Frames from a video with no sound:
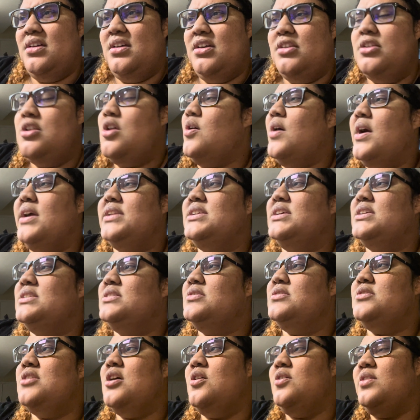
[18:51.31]
No, I
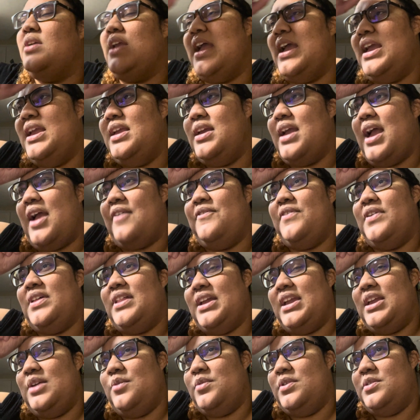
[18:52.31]
didn't. No, yeah, he I feel like
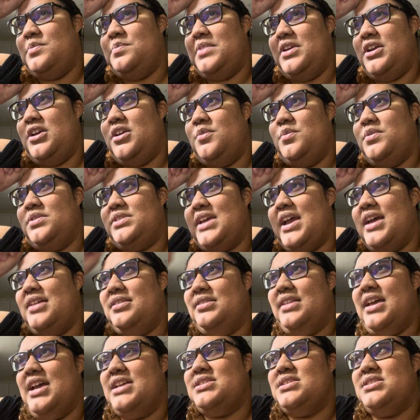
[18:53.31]
he wouldn't be good with that,
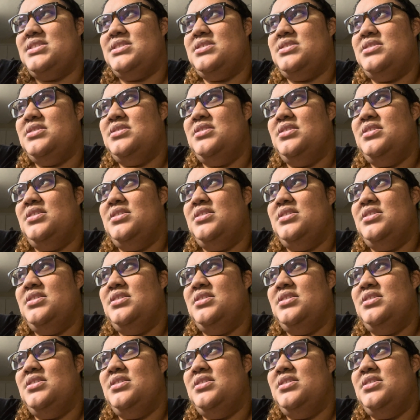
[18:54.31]
and that's